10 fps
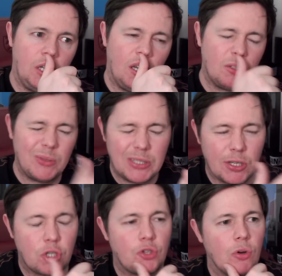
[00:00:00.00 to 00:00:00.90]
that's what you say,
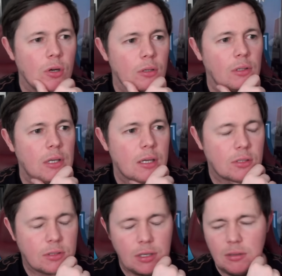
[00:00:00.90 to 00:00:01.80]
a stronger league is.
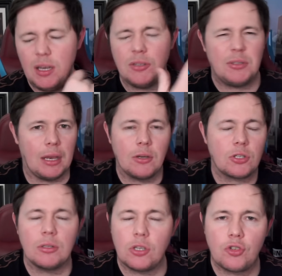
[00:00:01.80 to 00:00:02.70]

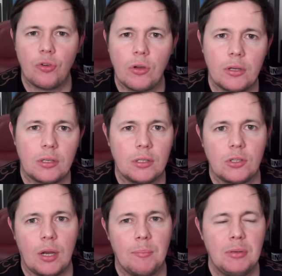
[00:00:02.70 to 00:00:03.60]
Danish league stronger than the
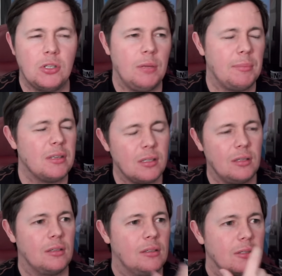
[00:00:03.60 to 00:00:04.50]
Championship, is it?